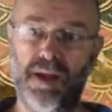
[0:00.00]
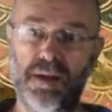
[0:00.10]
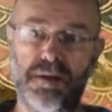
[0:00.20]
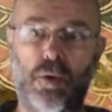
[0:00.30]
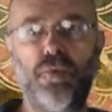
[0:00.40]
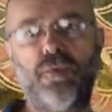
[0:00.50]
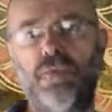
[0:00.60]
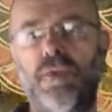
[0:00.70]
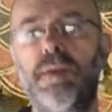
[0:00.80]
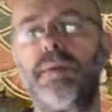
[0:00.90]
So
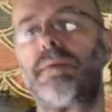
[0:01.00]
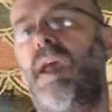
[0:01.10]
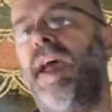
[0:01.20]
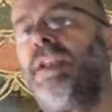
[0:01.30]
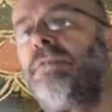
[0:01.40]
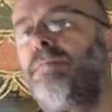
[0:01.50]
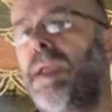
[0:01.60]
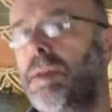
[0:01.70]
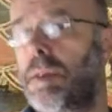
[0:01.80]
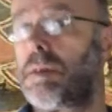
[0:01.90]
this kind of
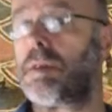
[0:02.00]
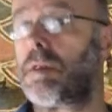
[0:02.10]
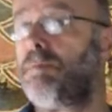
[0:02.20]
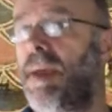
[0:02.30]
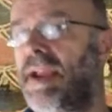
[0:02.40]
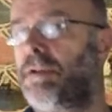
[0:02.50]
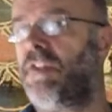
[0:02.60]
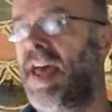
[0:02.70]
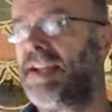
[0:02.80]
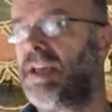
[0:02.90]
makes us suspect
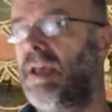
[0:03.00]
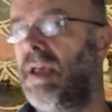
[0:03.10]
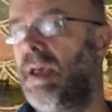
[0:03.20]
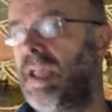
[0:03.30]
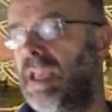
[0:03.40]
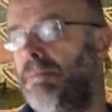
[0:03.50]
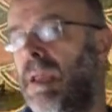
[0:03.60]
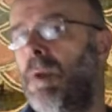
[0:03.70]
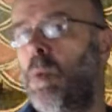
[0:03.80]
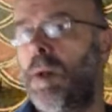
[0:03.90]
that he
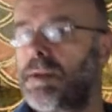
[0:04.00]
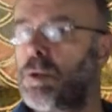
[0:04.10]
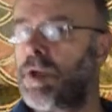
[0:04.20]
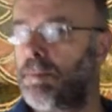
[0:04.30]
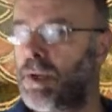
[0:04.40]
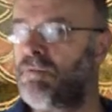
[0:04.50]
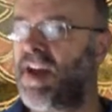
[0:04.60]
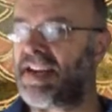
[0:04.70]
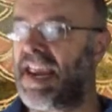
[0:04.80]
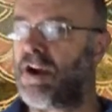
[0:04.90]
maybe was doing a bit of
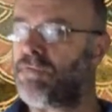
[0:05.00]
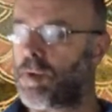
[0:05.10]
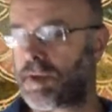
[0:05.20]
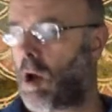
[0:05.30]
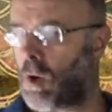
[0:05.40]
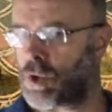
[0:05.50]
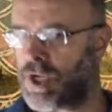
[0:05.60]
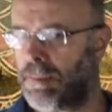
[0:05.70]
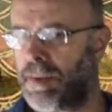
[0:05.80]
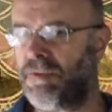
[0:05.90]
that careful
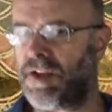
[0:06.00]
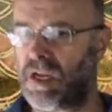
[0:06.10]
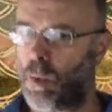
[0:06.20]
scholarship in that he